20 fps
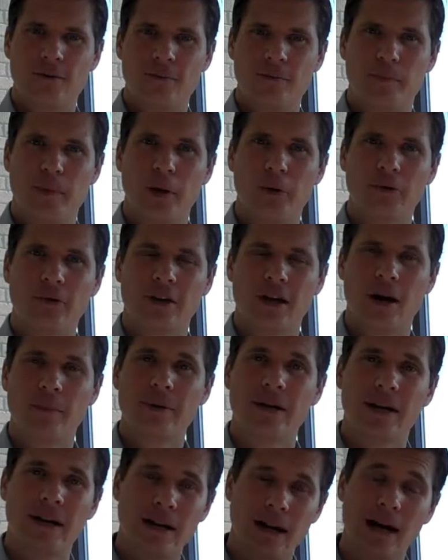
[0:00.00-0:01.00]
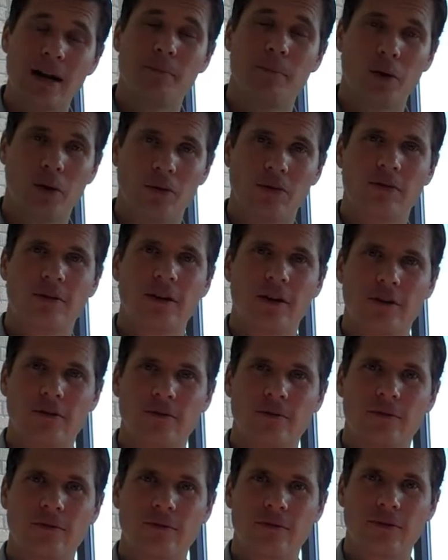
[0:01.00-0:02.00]
built the company, and I'd built,
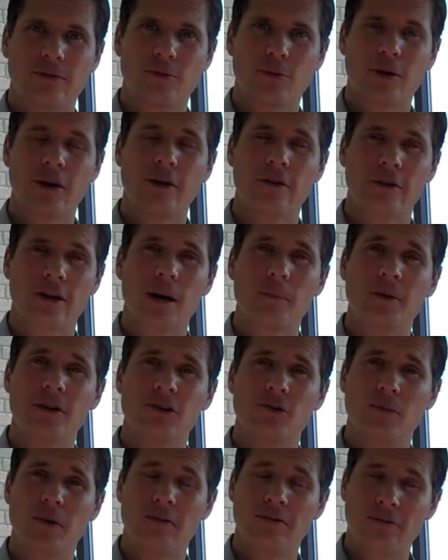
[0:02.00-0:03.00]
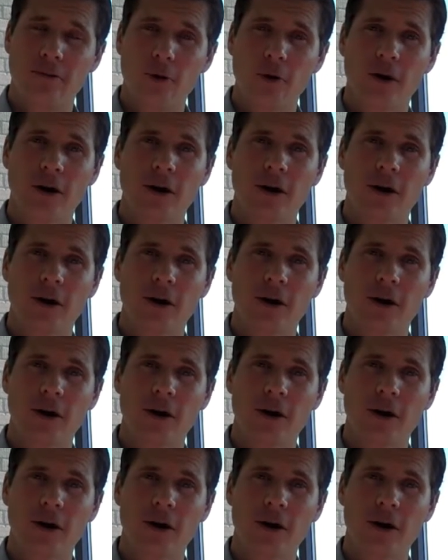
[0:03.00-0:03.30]
3 other companies before